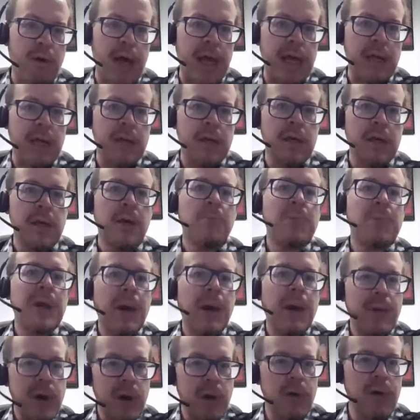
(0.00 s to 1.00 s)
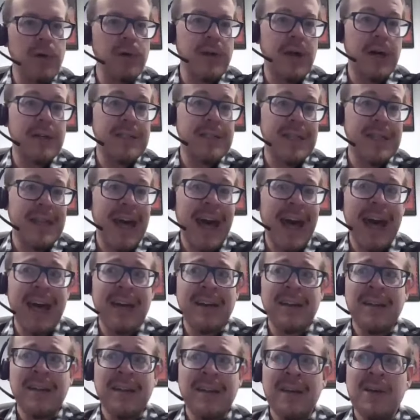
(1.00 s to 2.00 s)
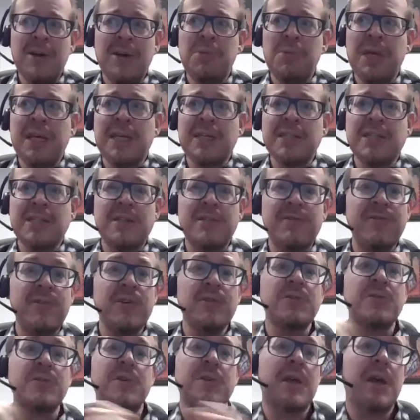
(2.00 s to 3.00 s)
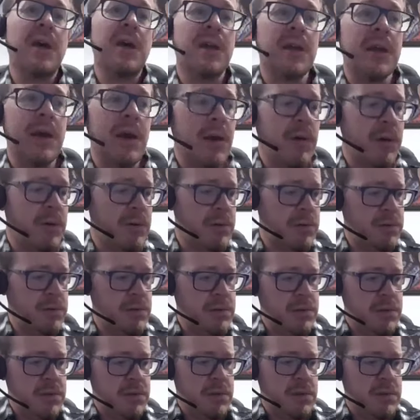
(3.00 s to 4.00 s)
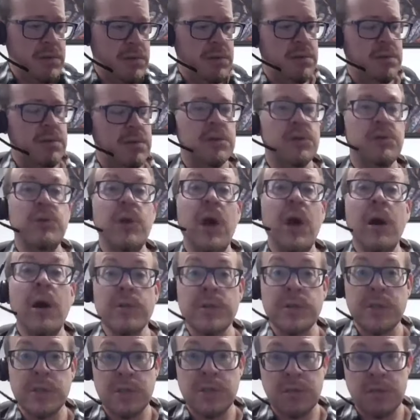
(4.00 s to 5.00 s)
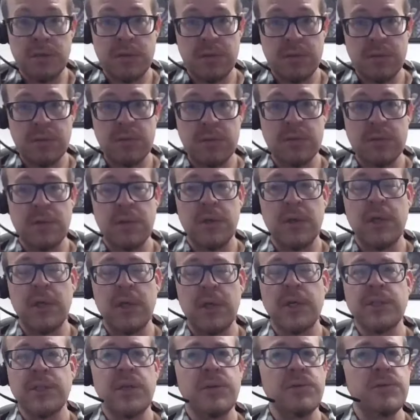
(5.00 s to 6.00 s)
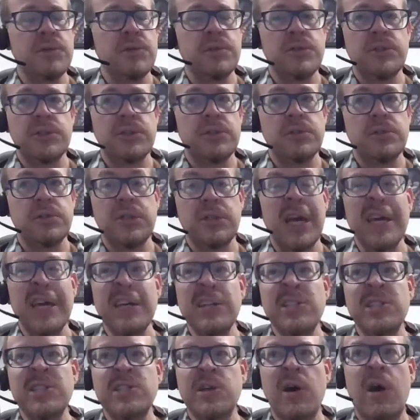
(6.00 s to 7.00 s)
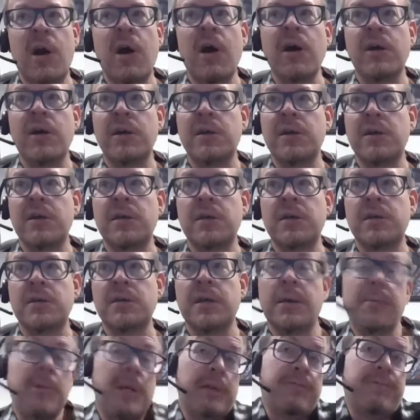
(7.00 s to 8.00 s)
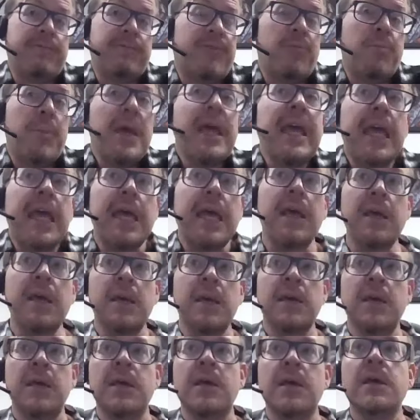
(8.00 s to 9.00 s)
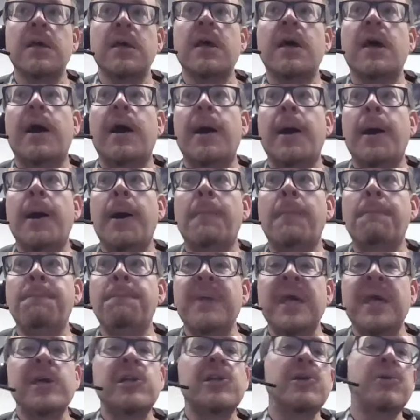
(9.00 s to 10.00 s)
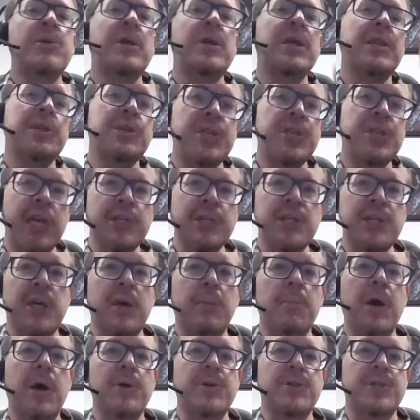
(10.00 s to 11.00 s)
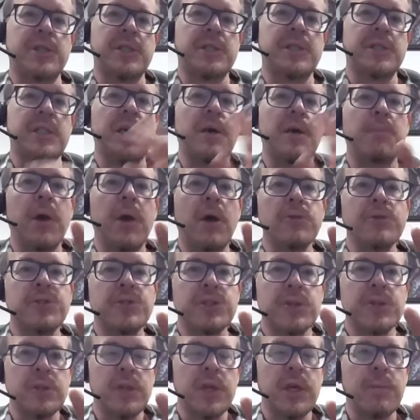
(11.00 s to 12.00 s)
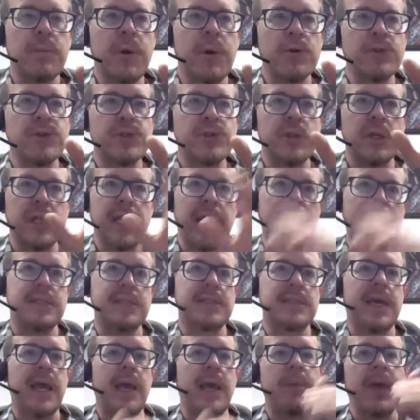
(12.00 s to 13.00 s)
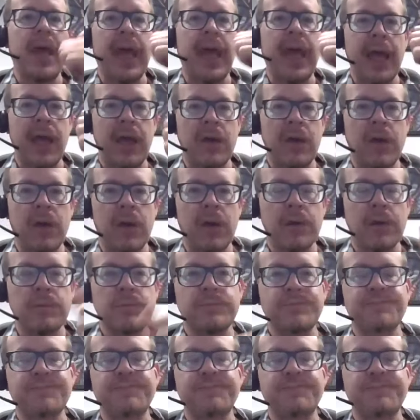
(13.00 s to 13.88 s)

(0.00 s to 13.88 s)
great. But I want to hold on to that because the future, the unknown, who knows? So change is hard. I mean, for me, including the changing emotions, the emotional landscape, anger,